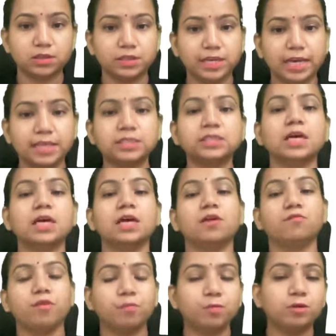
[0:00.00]
yes,
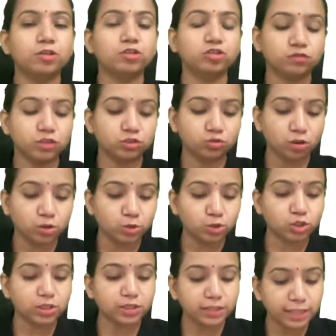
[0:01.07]
vapor pressure of the
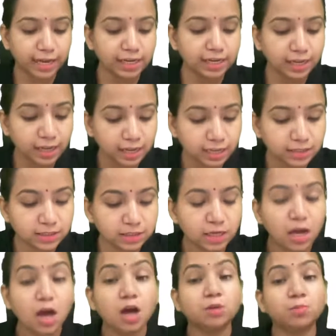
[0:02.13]
solution then is
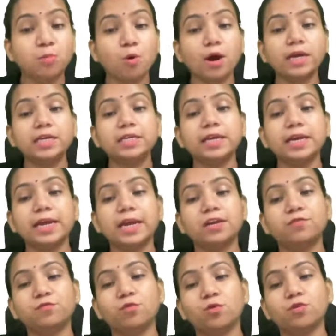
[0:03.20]

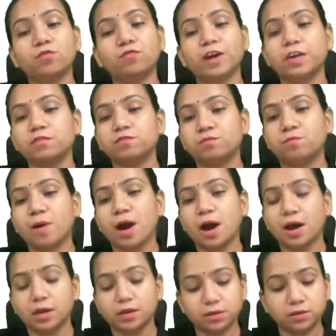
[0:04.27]
0.845
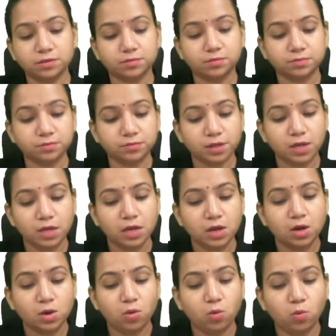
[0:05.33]
bar.
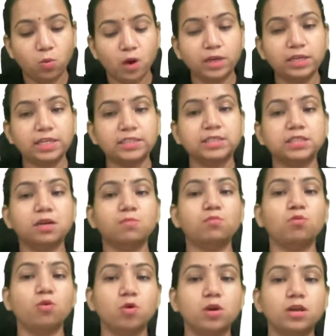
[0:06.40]
What is the
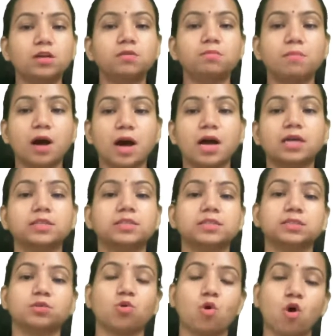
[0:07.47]
molar
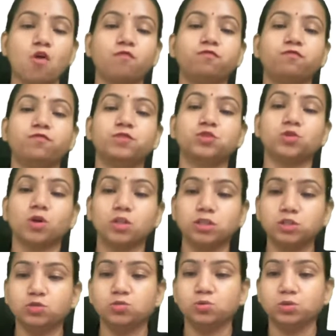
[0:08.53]
mass of
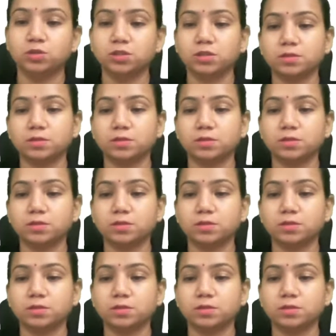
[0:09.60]
solute?